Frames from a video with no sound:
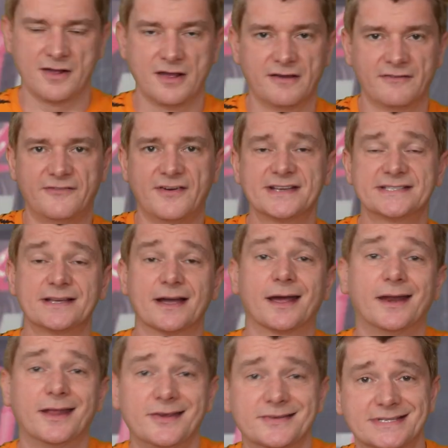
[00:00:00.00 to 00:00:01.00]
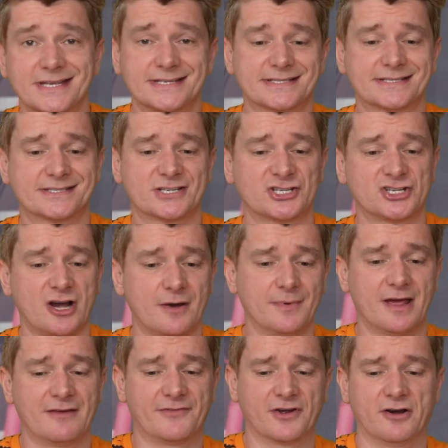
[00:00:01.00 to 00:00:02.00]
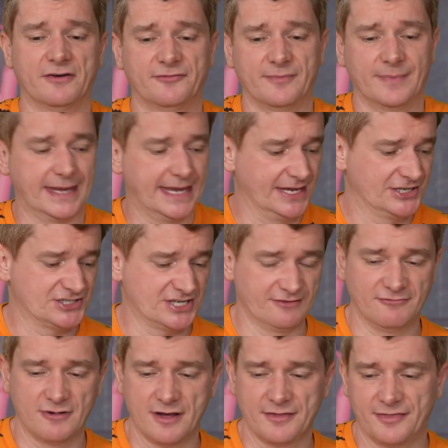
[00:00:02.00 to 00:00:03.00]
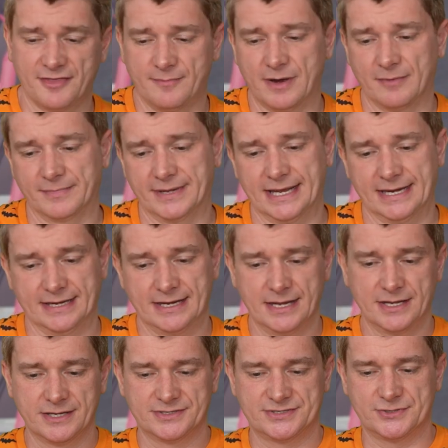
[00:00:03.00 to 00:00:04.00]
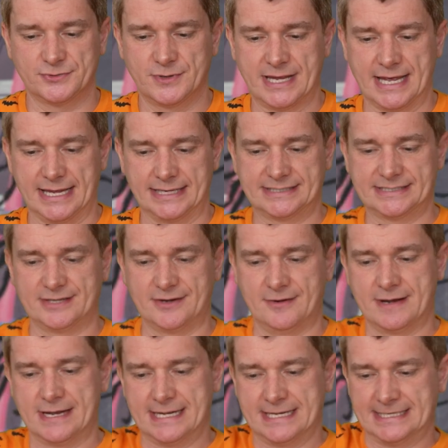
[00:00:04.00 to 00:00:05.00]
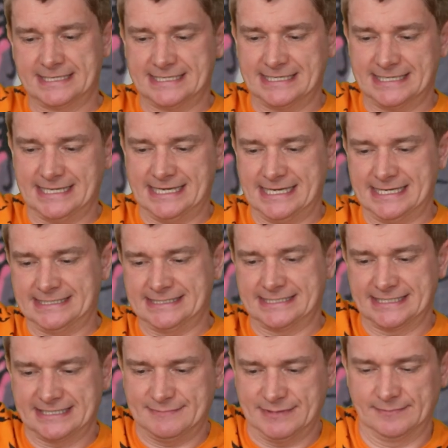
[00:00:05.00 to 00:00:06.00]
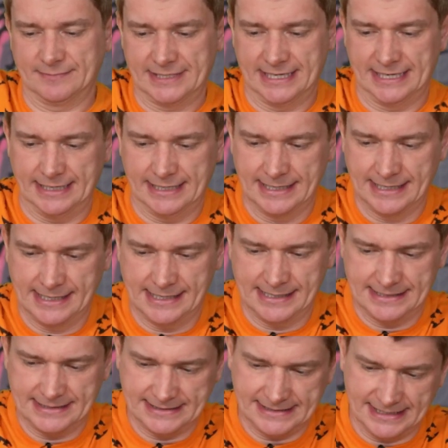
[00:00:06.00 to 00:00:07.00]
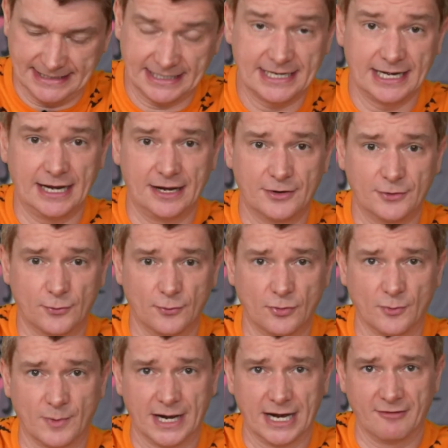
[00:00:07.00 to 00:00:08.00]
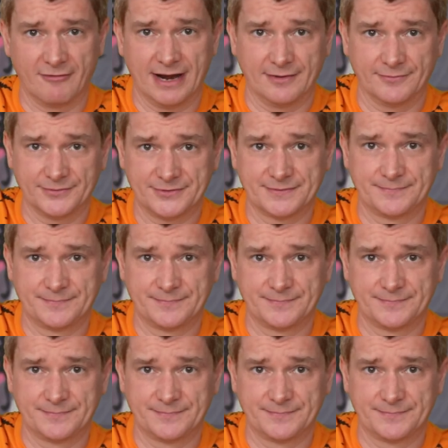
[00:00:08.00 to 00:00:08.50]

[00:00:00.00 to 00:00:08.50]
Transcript: First, I'm going to use this sharp knife I got from the kitchen rather than the pumpkin toolkit to cut into the pumpkin and cut all the way around.